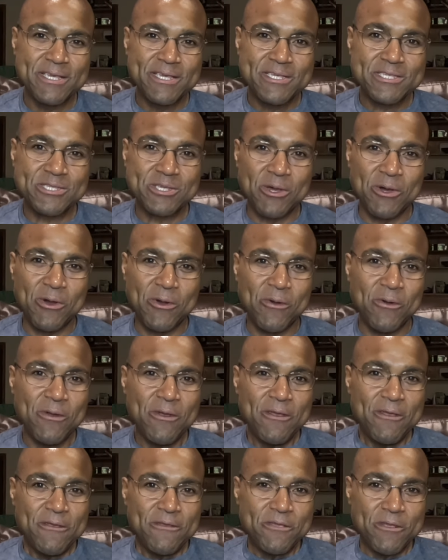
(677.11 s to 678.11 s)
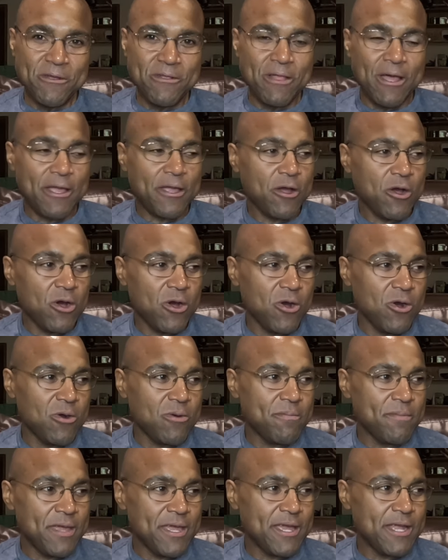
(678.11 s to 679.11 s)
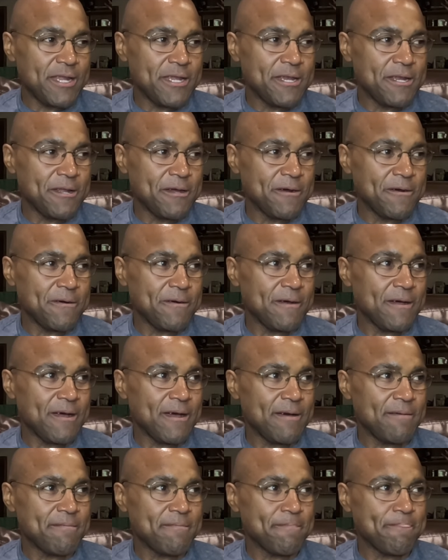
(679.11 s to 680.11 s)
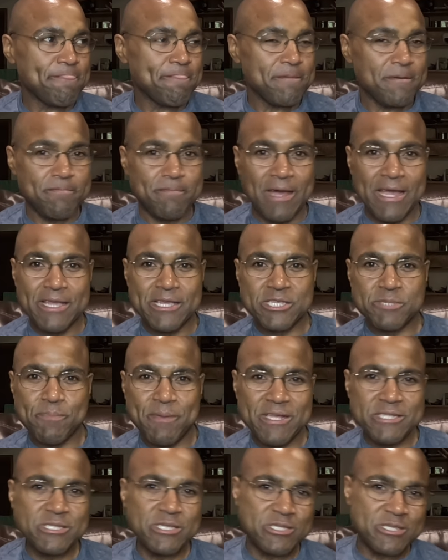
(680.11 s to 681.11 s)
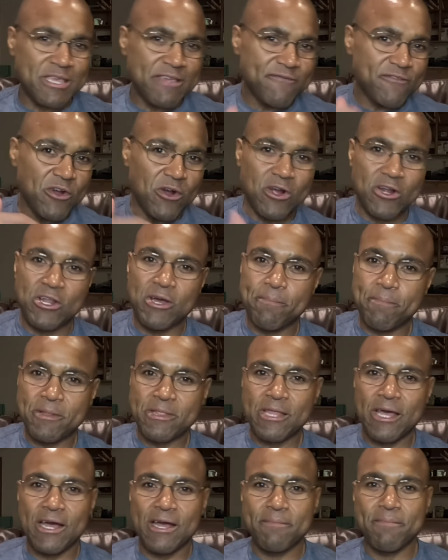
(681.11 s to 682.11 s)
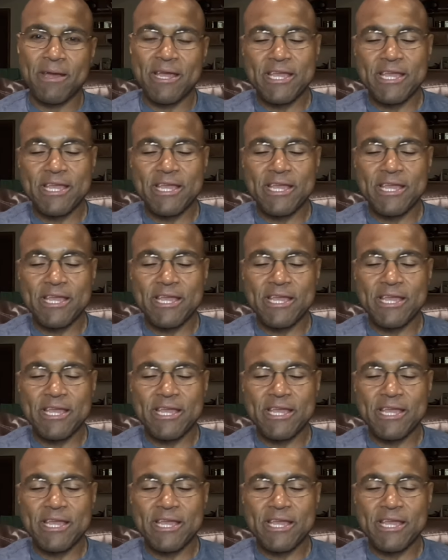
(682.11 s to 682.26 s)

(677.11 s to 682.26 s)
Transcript: So you're like, oh man, you know, my expenses, they've gone up a lot.